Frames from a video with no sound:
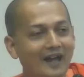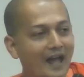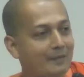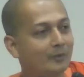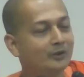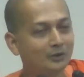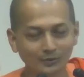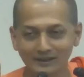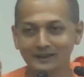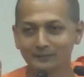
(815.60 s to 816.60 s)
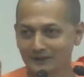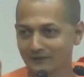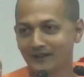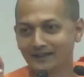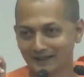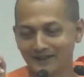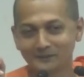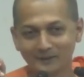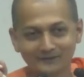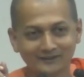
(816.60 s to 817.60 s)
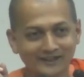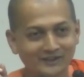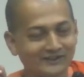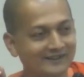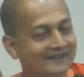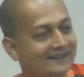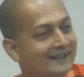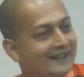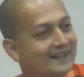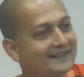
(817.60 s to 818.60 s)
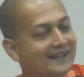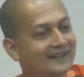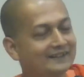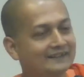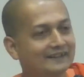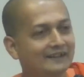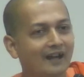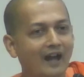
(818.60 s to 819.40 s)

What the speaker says: I'm going to do a little bit of that. Last part of the lecture is that,